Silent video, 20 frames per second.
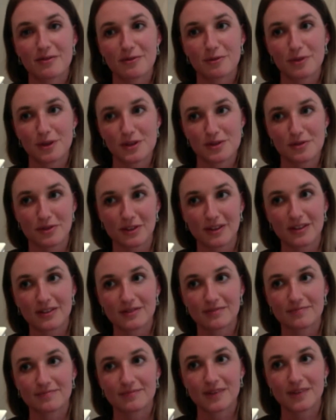was real
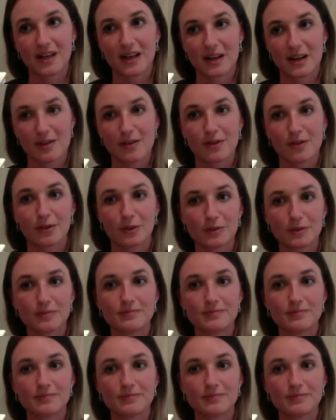in our school.